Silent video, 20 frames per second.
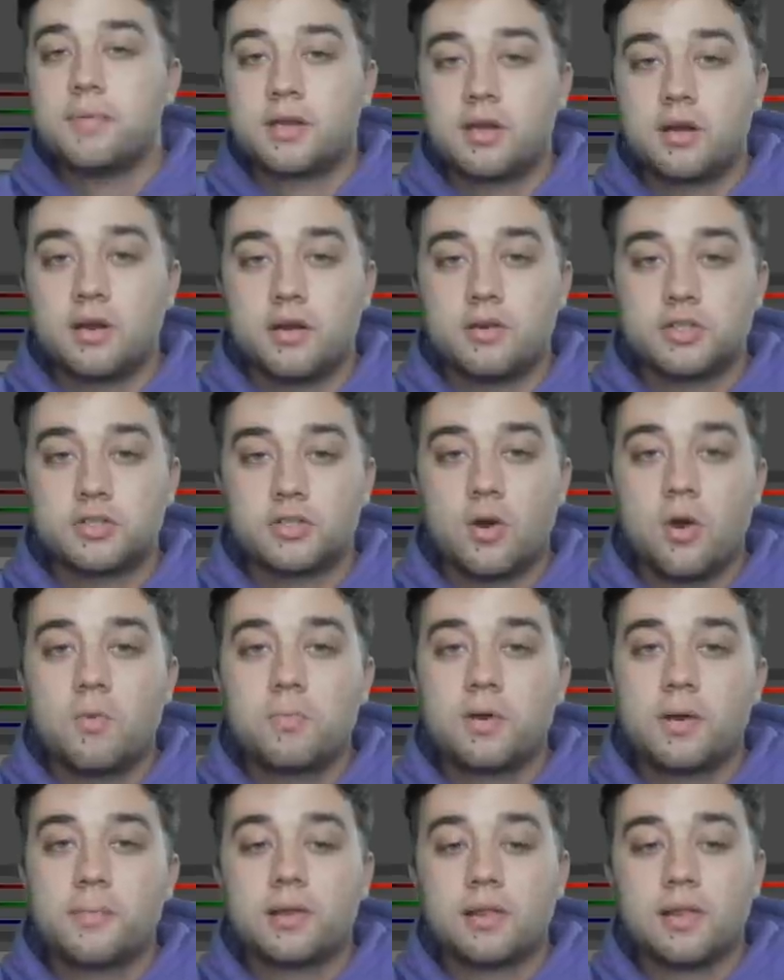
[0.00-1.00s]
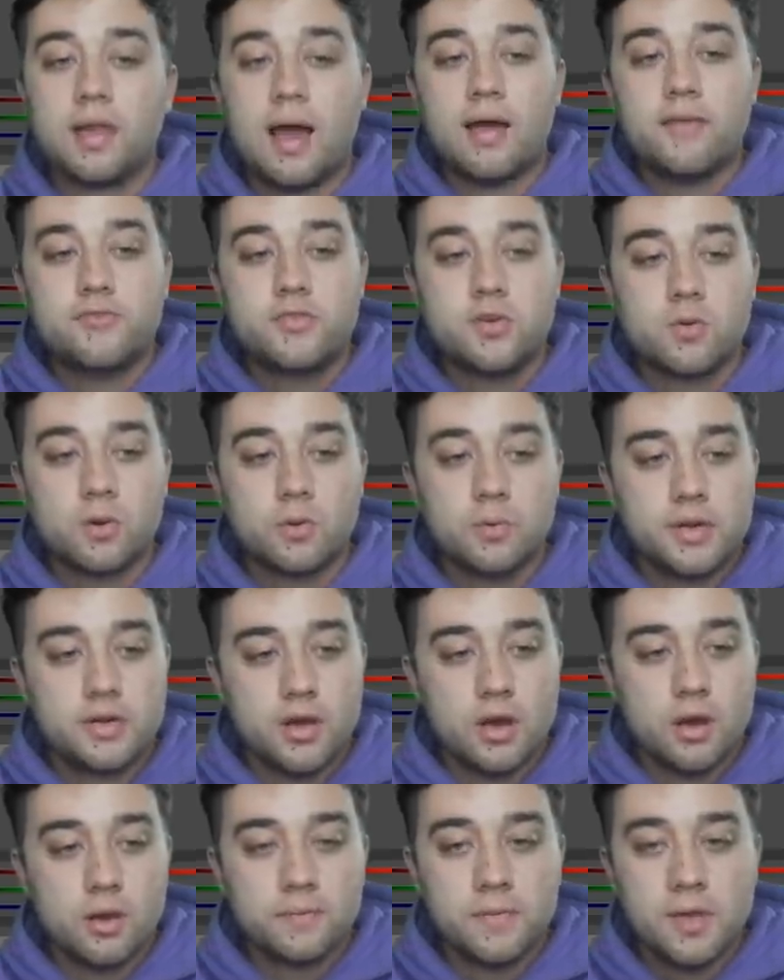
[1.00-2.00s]
here and just open up the live viewer
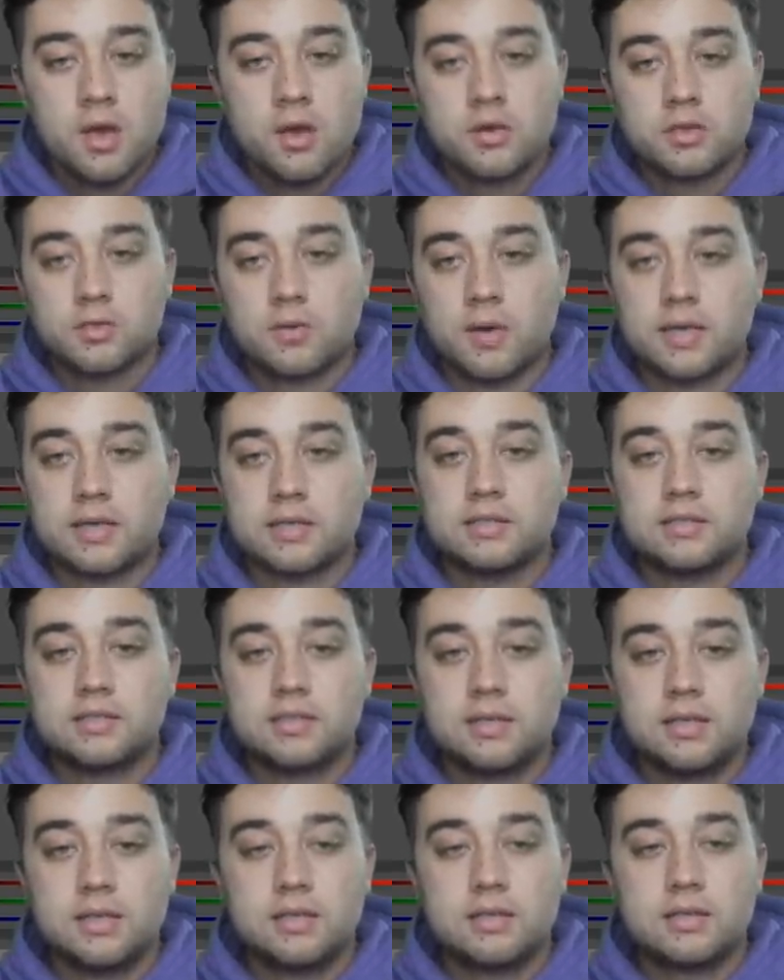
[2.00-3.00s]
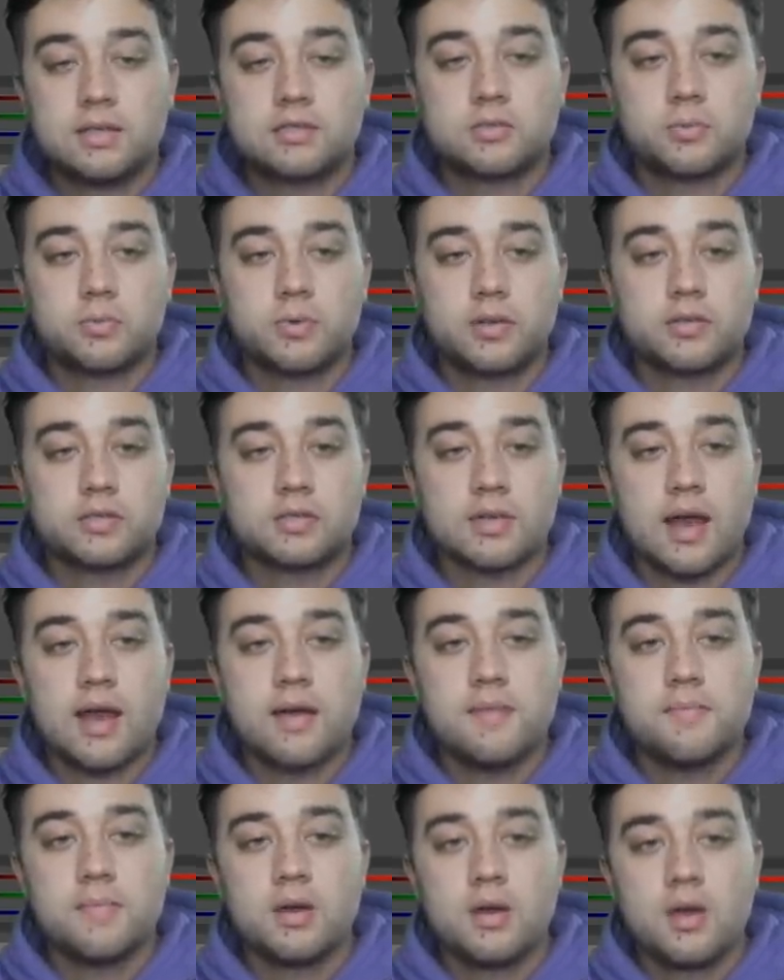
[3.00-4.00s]
window so I can see this
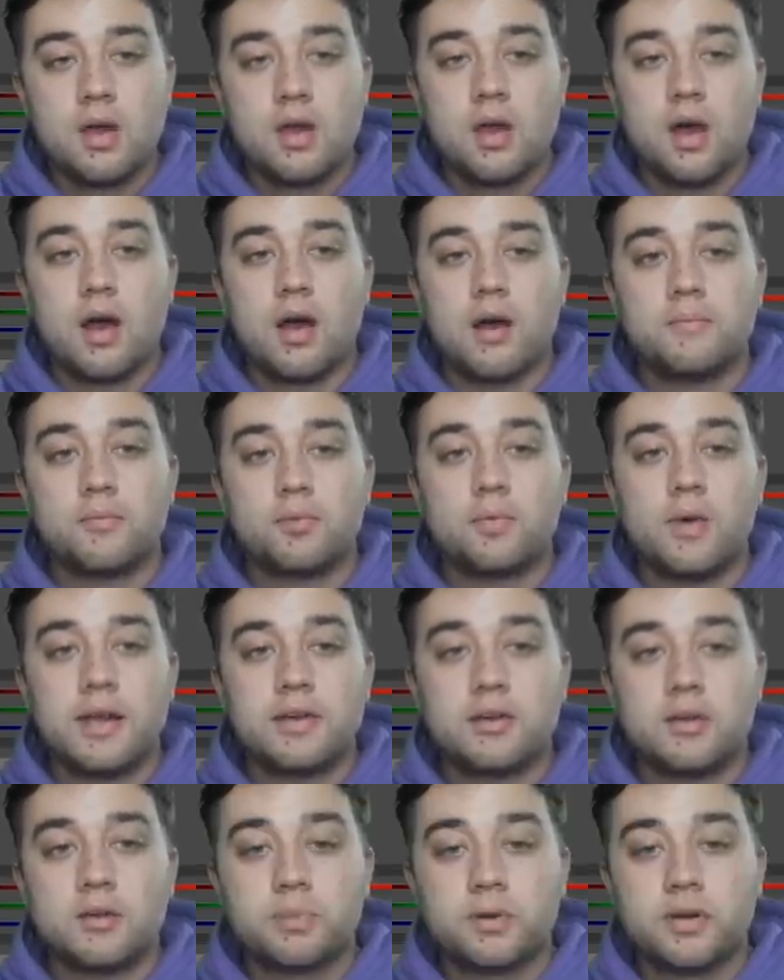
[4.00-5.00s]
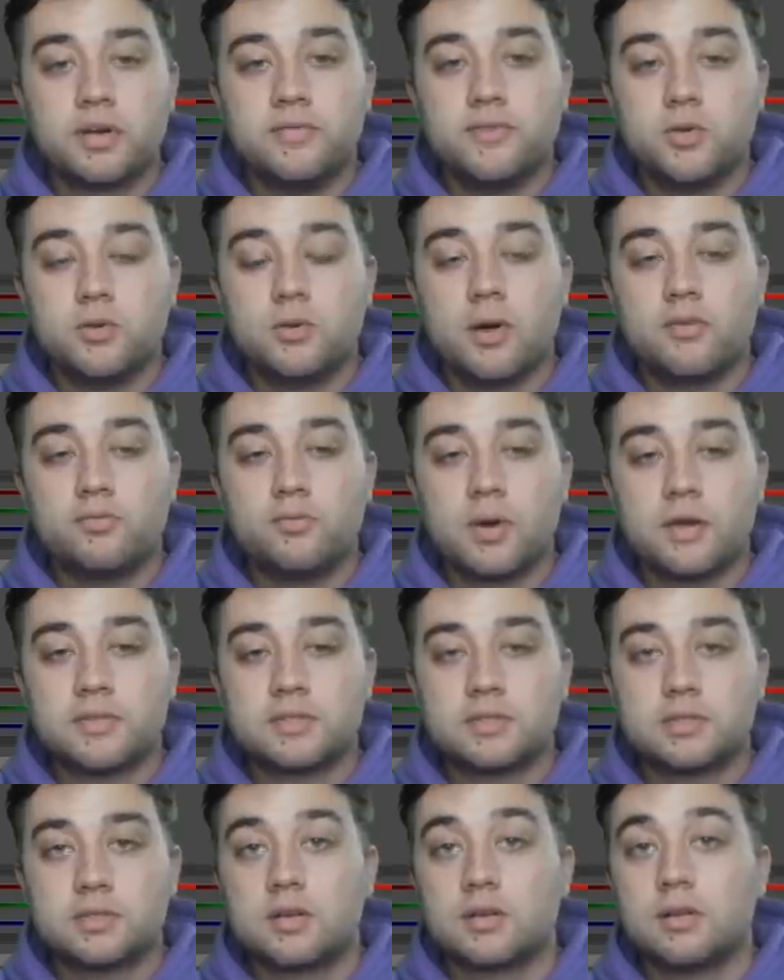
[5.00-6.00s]
real-time render preview of what this
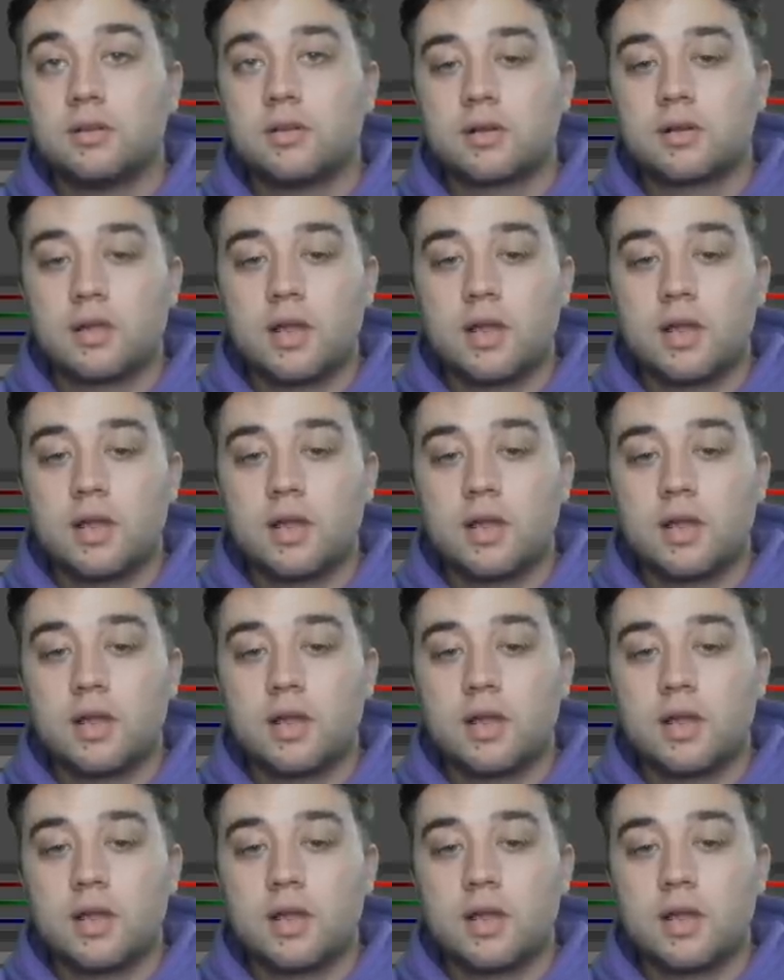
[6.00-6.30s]
is going to look